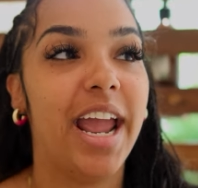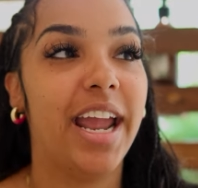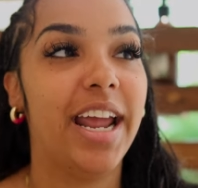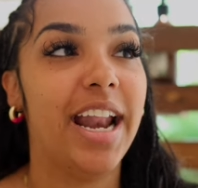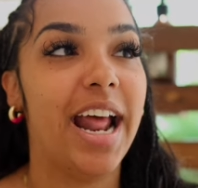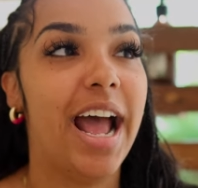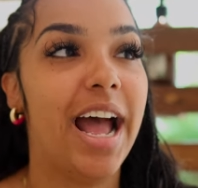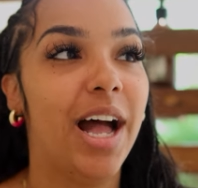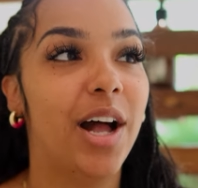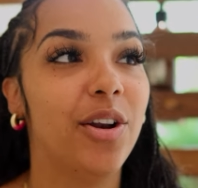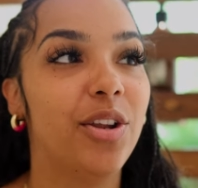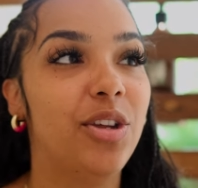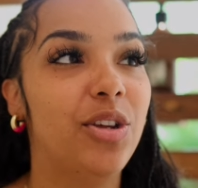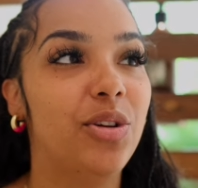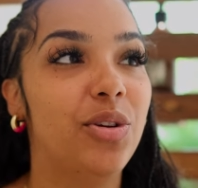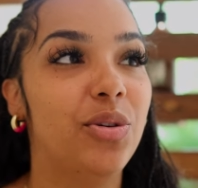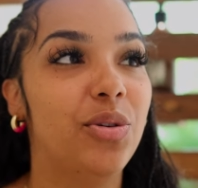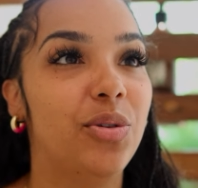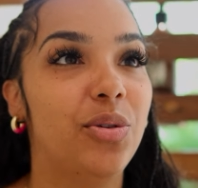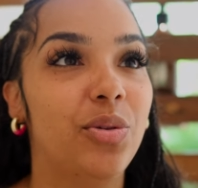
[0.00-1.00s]
and how do
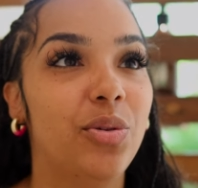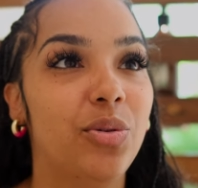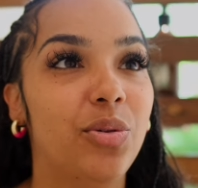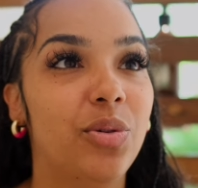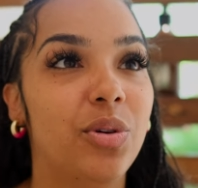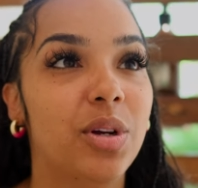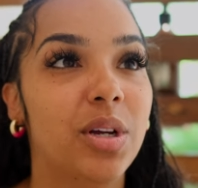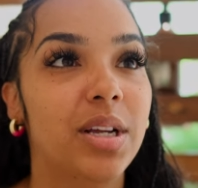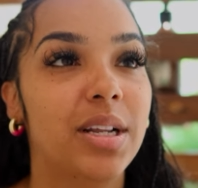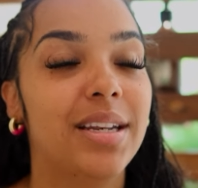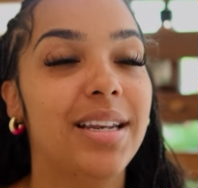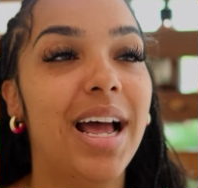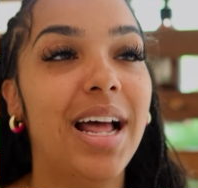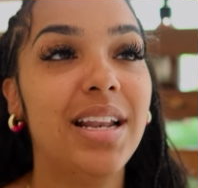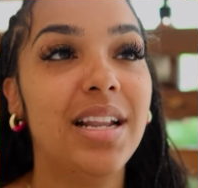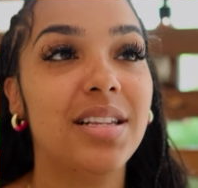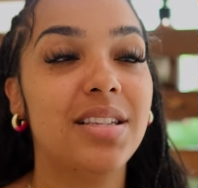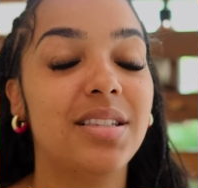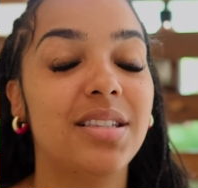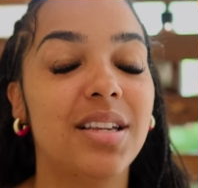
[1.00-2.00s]
you not
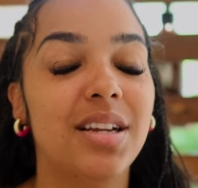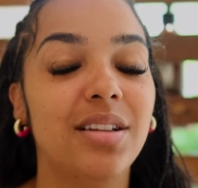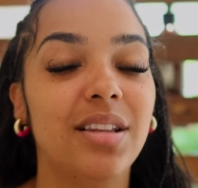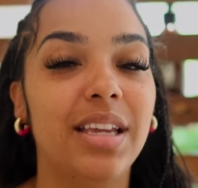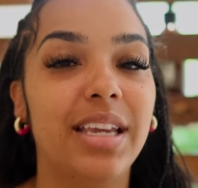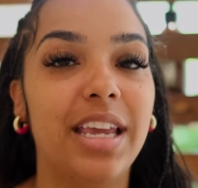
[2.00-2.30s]
necessarily